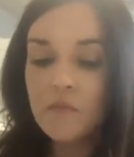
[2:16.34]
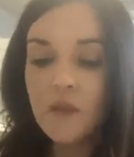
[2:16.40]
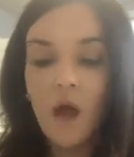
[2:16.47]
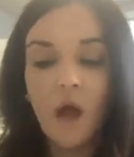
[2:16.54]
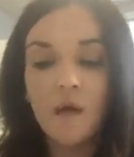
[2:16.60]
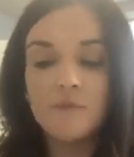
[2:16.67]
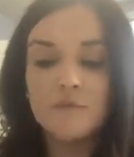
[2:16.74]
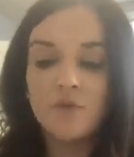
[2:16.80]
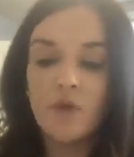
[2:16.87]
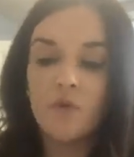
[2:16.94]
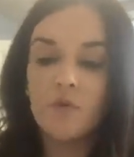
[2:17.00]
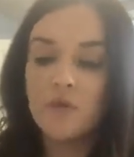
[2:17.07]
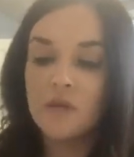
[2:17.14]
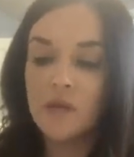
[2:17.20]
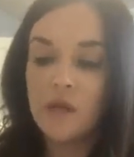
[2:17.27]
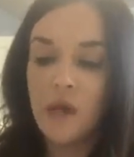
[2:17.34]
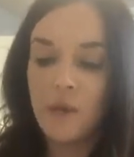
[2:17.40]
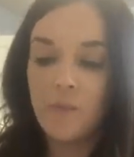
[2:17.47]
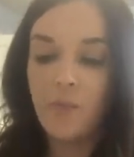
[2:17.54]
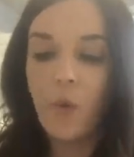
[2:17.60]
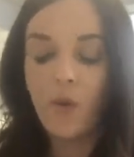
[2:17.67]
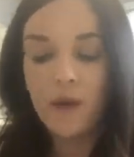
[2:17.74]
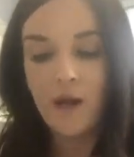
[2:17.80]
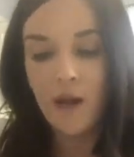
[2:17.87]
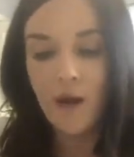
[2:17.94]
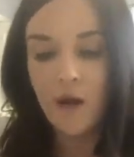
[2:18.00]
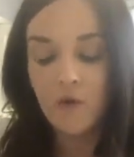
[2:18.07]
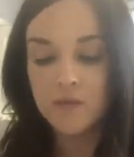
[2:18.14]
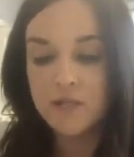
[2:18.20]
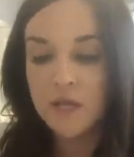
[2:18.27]
I point
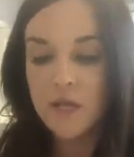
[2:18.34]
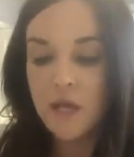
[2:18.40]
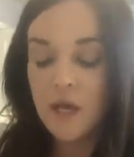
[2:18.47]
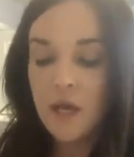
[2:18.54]
out